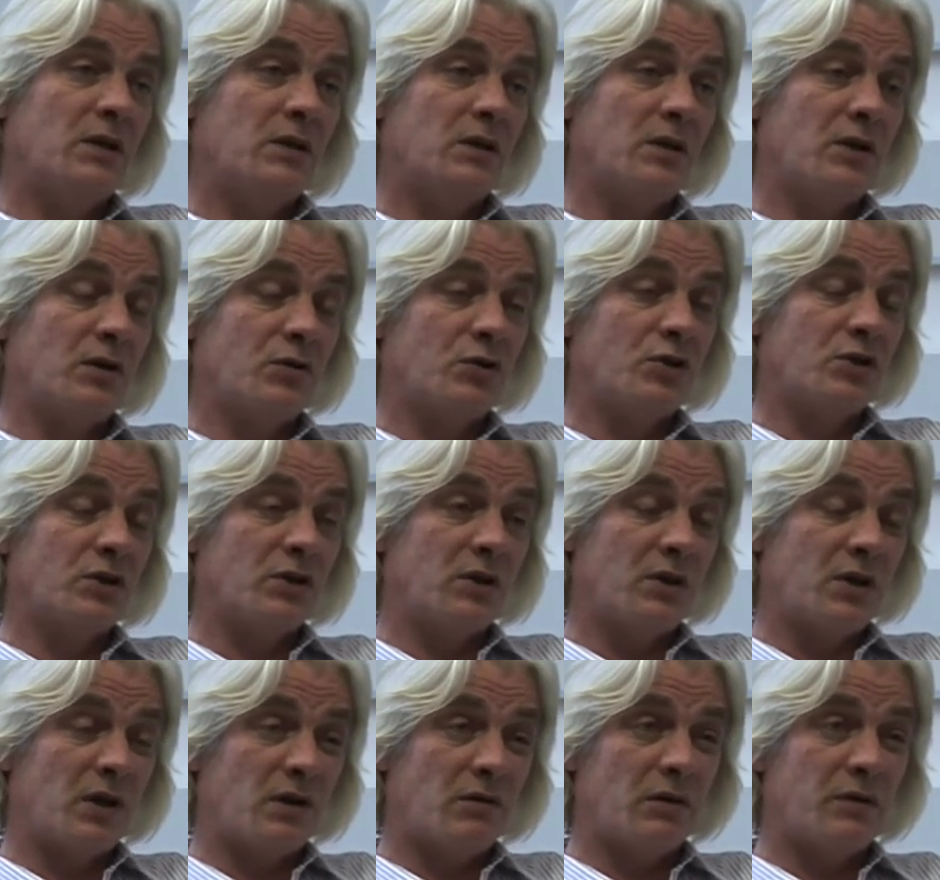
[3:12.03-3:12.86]
the ocean
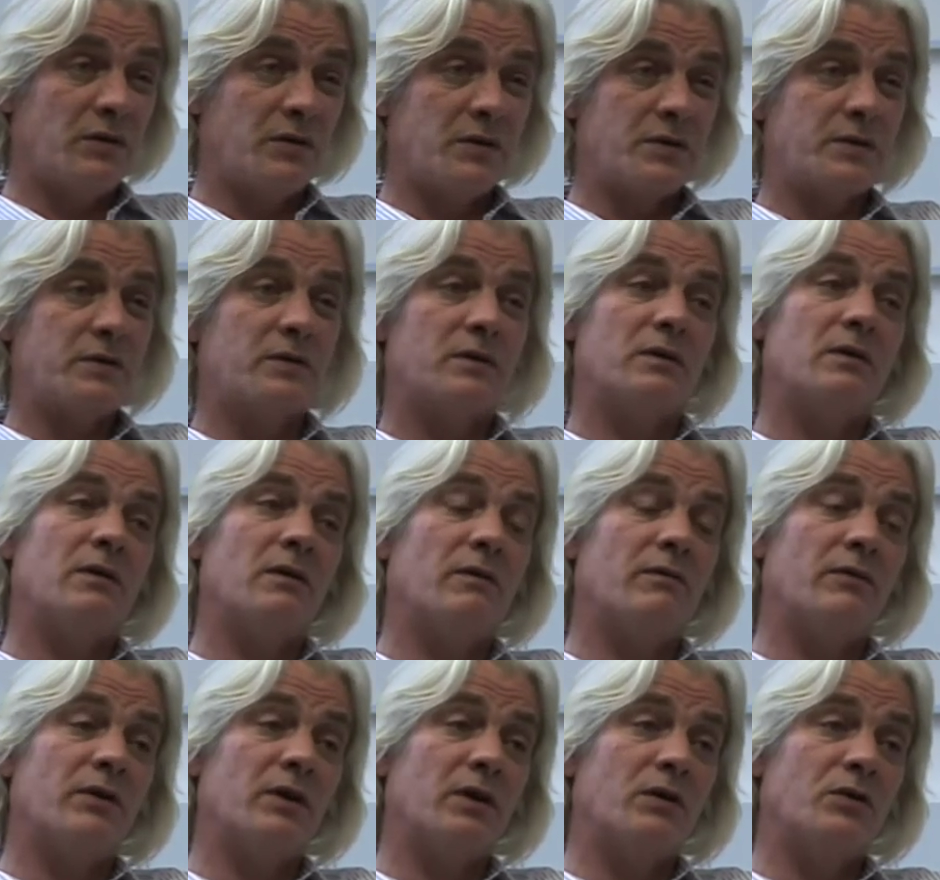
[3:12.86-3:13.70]
currents
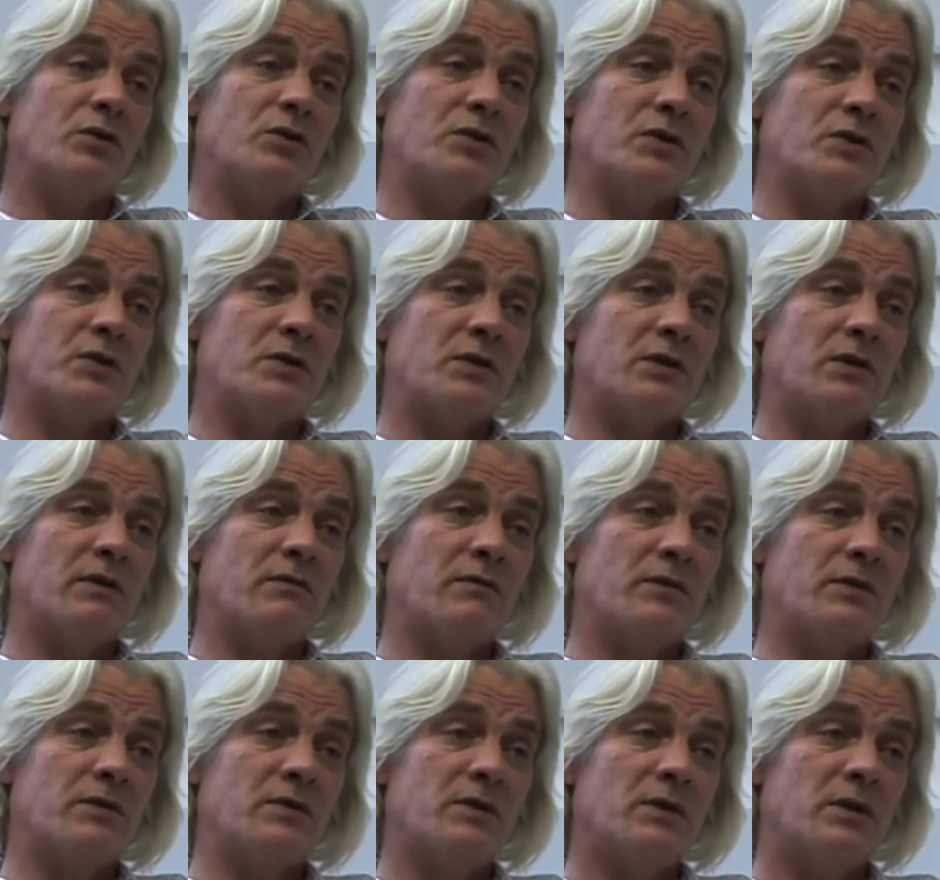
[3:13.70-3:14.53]
of the ocean
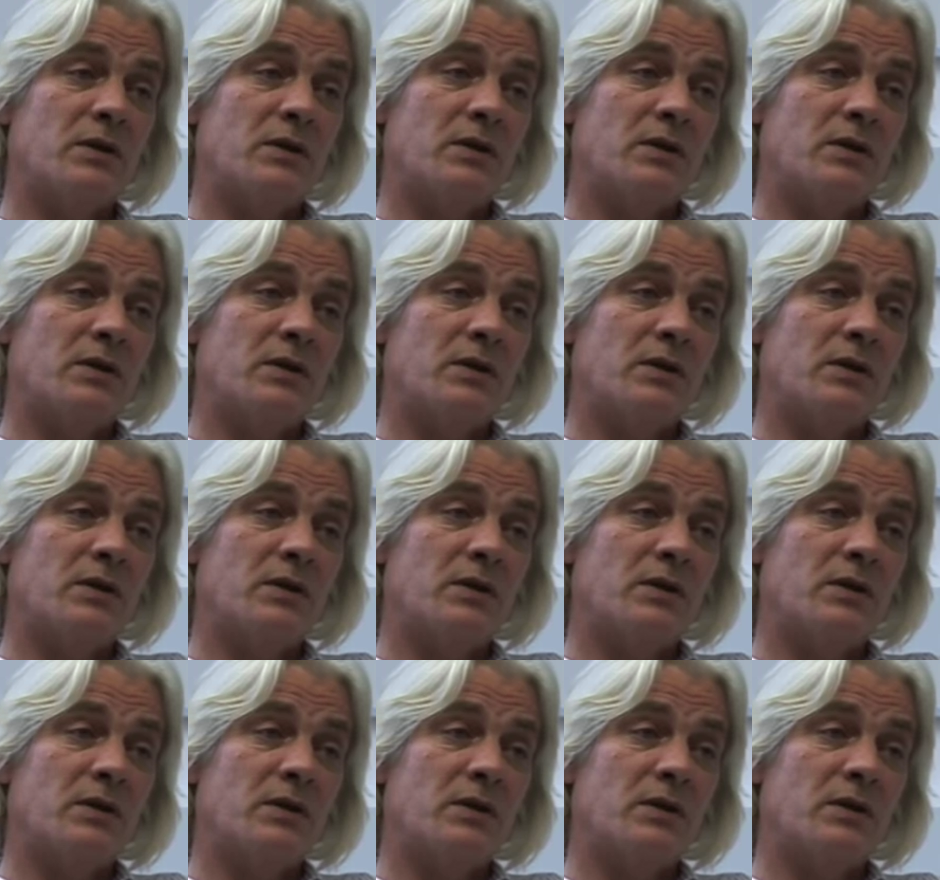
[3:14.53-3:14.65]
surface